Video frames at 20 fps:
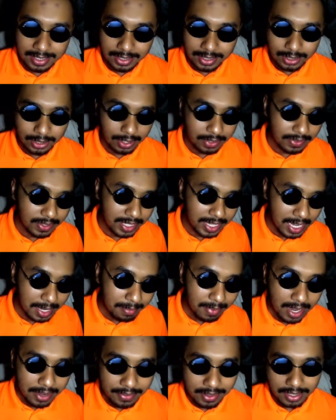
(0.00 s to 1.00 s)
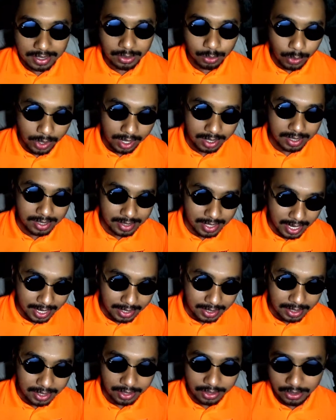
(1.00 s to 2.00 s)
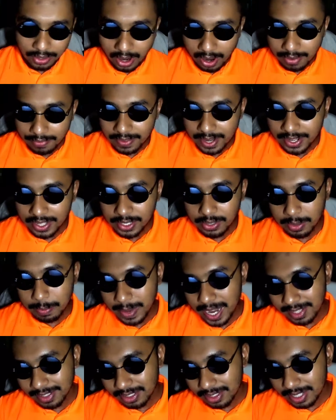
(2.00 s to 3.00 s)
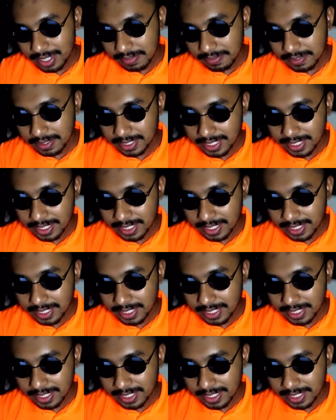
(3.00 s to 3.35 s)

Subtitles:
So if the game level is well designed, not very repetitive,